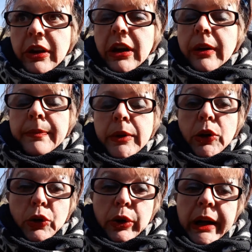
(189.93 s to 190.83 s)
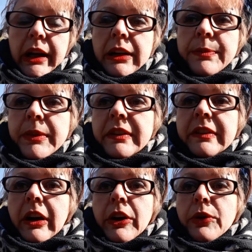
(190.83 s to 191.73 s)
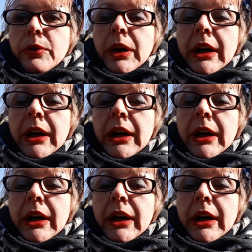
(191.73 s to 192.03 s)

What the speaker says: a lot quicker. So